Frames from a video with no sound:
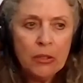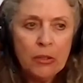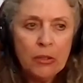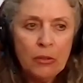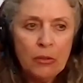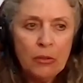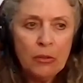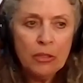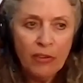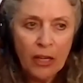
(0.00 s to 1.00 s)

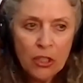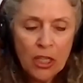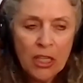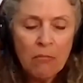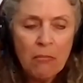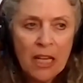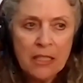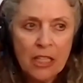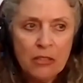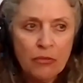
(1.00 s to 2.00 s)
to function that
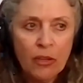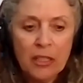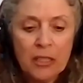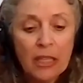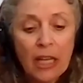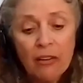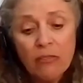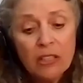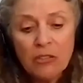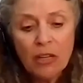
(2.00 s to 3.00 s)
makes sense for us. A
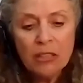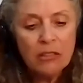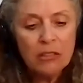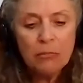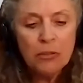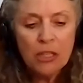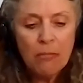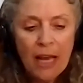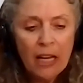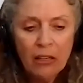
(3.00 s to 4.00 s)
lot of the instructors are
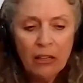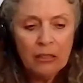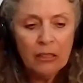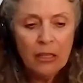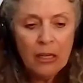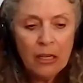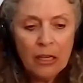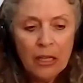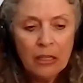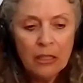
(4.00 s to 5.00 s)
pushing back on
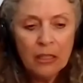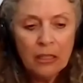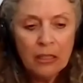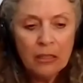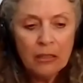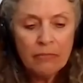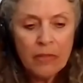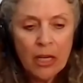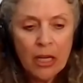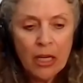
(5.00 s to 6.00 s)
the
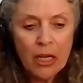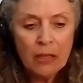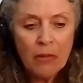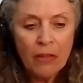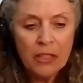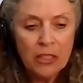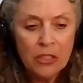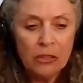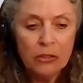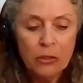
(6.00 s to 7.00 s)

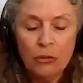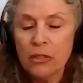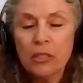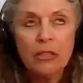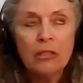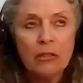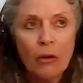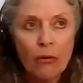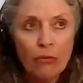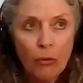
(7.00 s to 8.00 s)
digital tools.
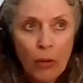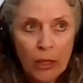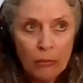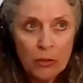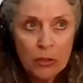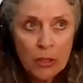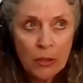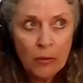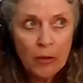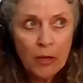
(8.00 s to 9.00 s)
They're overwhelmed.
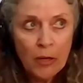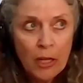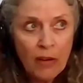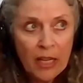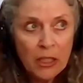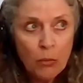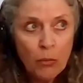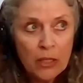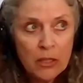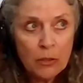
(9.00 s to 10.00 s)
So finding
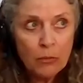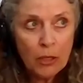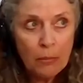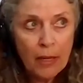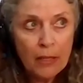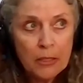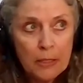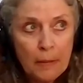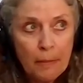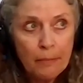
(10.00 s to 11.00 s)
the ways that work best.